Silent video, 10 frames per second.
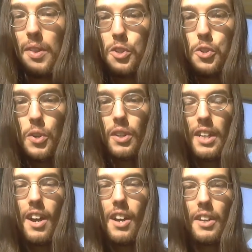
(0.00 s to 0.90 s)
and they're
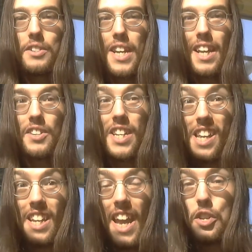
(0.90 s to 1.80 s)
certainly not going to take a
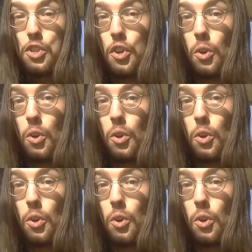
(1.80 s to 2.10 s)
teenage